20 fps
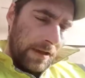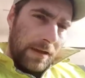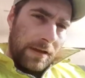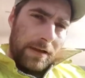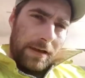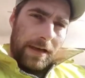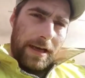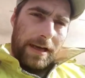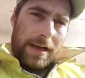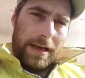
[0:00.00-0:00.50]

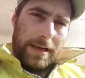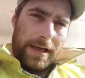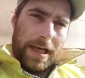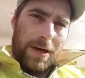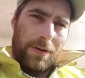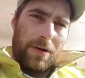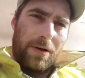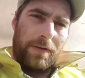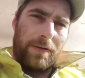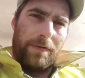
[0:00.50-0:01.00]
You let that
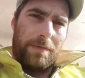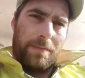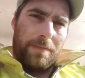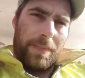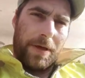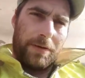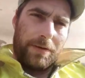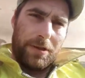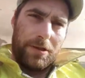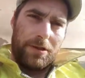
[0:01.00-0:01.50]
go off,
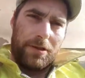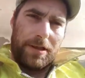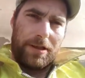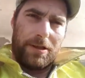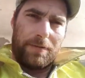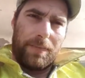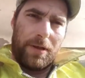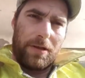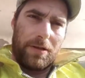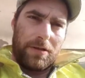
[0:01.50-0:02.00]
build your
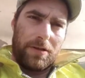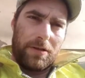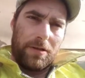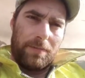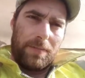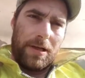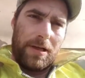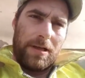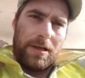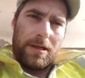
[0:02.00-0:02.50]
trench blocks
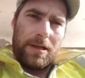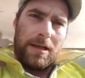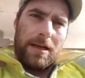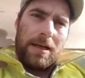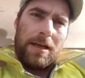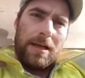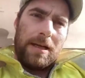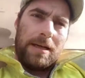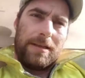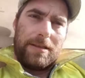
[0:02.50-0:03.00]
up
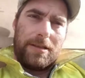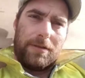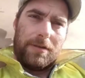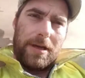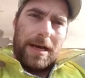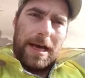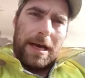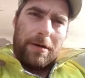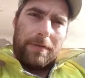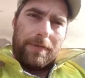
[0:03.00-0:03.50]
until
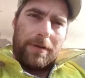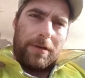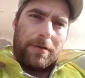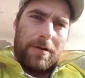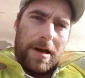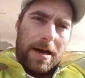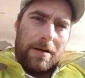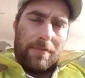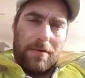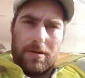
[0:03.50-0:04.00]
you're out of the
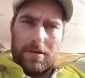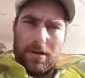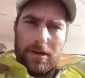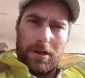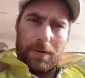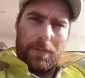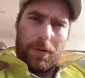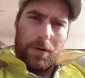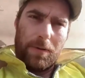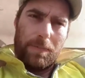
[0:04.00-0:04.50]
ground, and
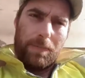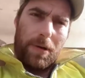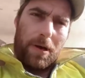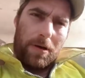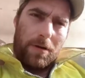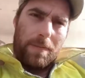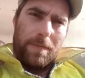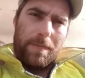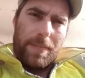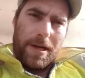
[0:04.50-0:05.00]
you put the
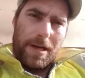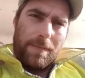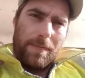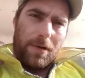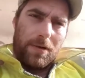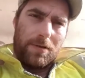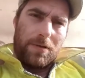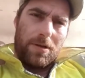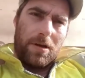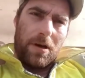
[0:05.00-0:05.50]
block and beam
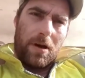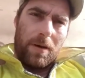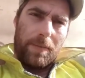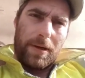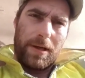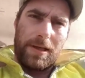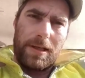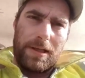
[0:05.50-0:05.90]
on top.